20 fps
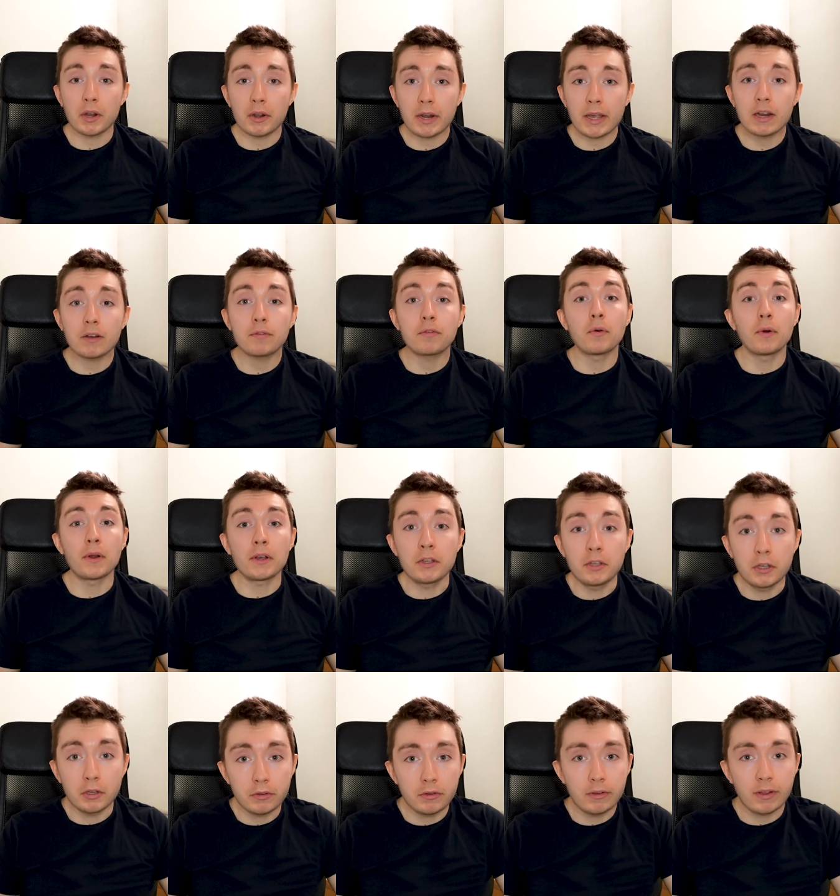are here for a
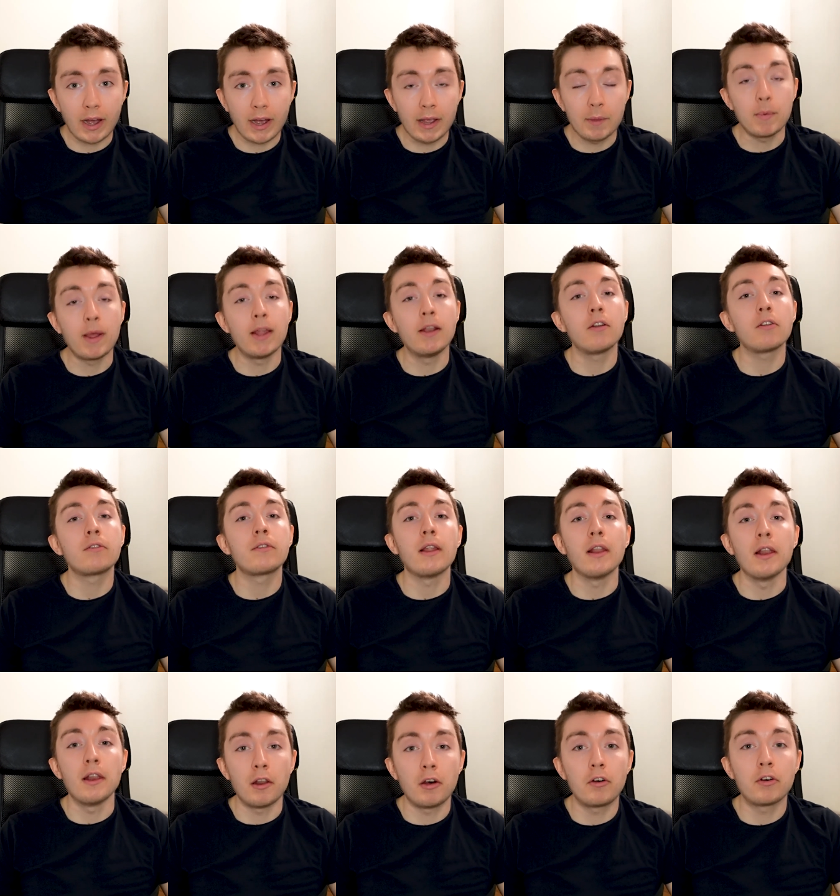good time and not a
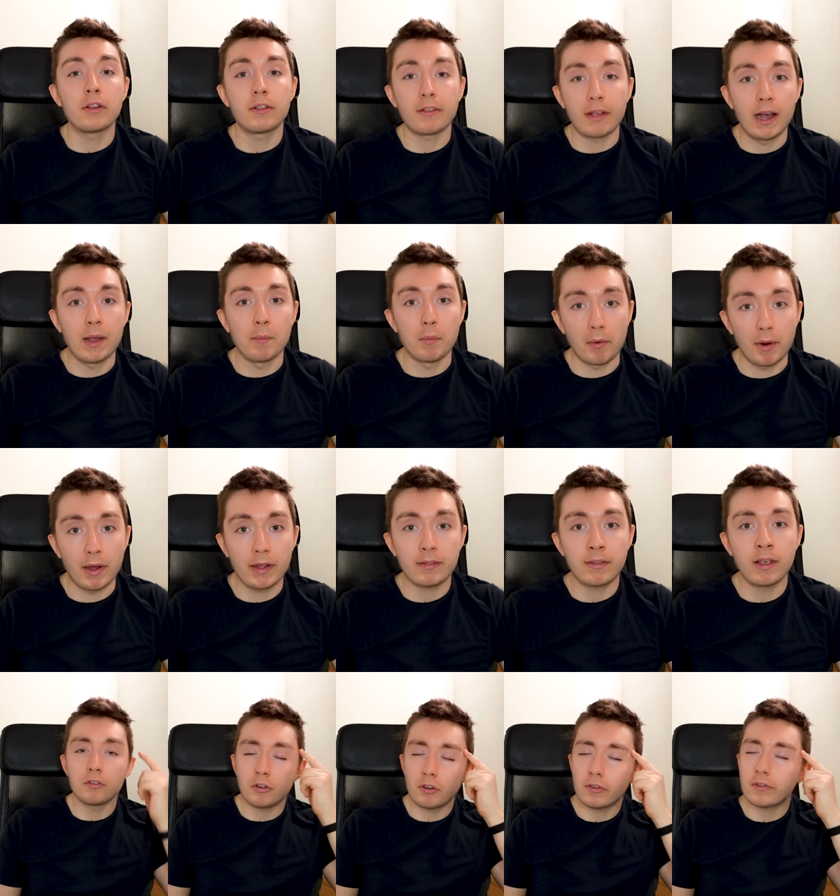long time, right?
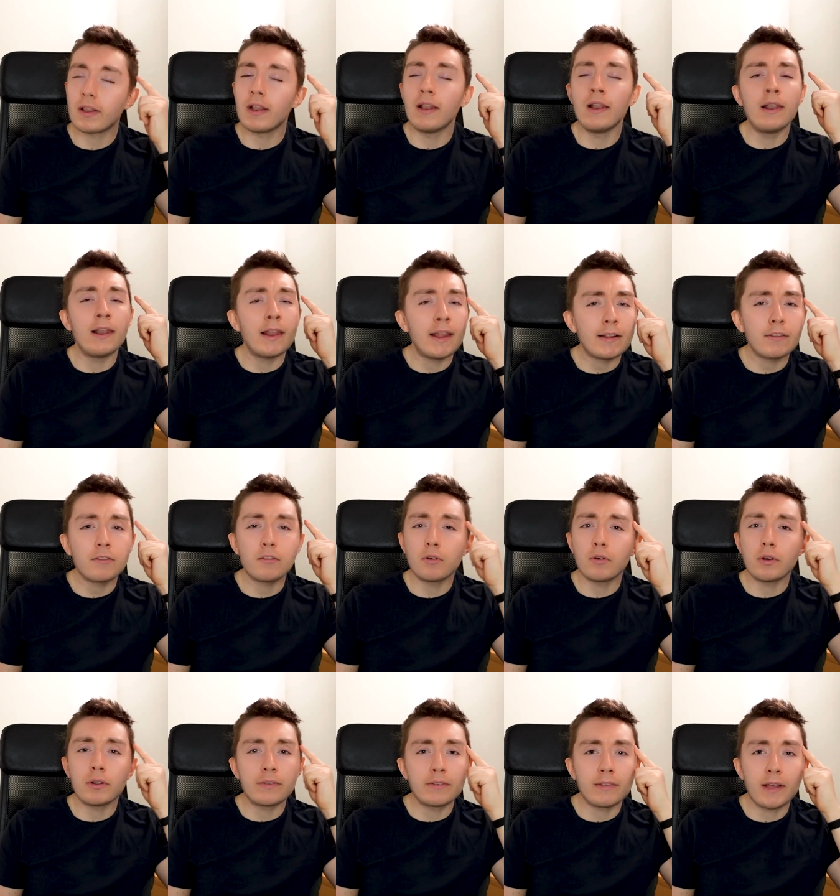So just let your
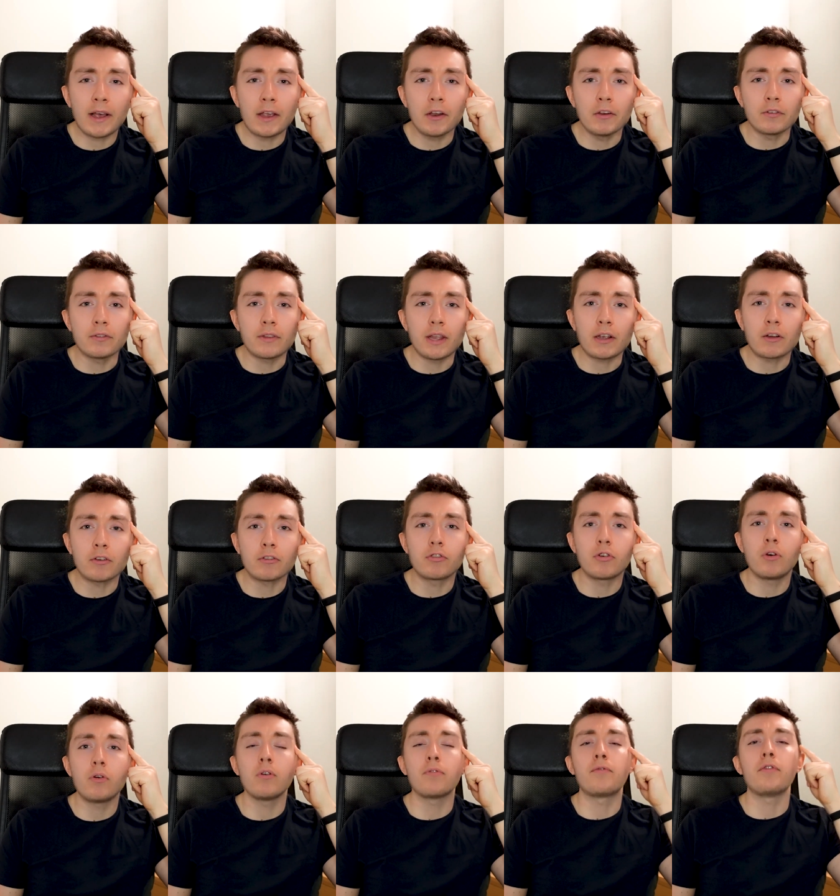desires take
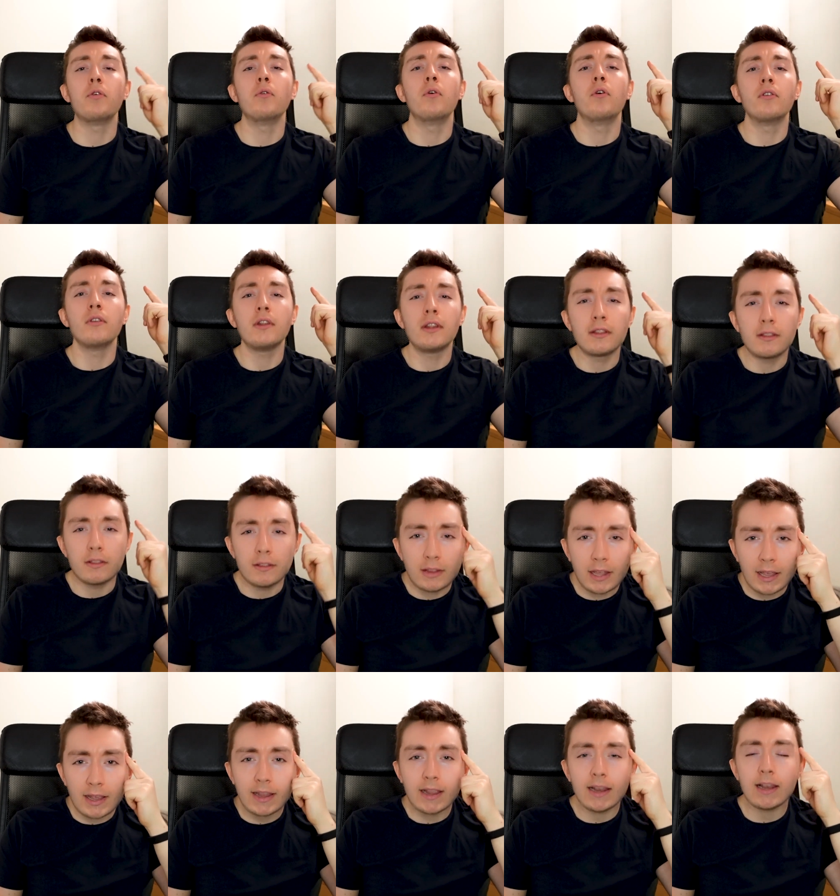control of you on a
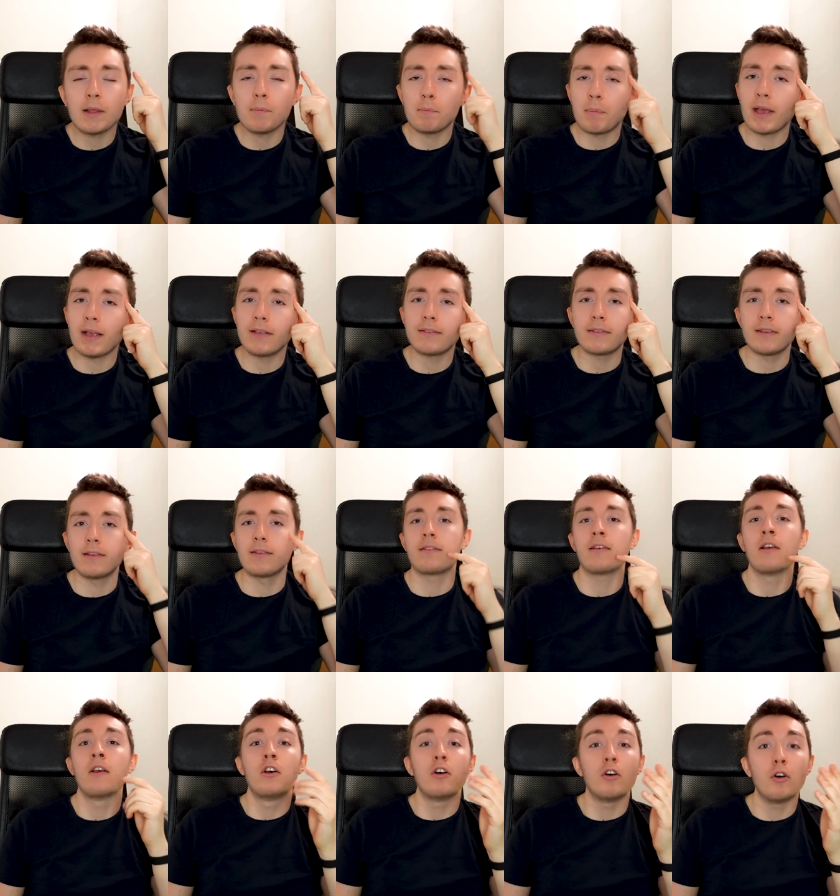daily basis
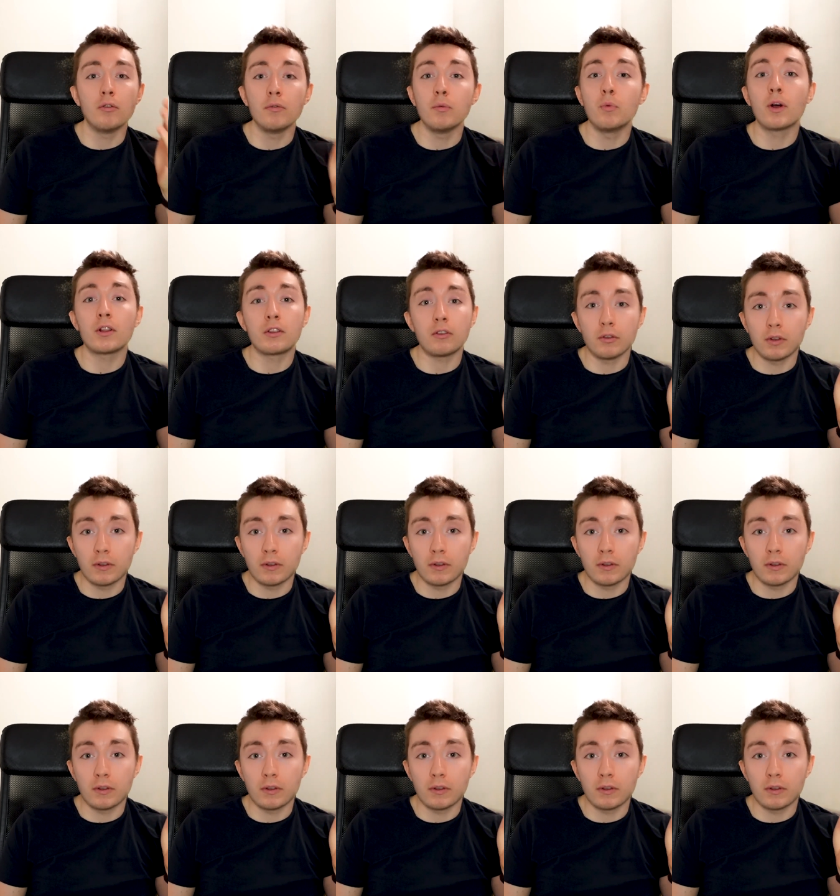on what you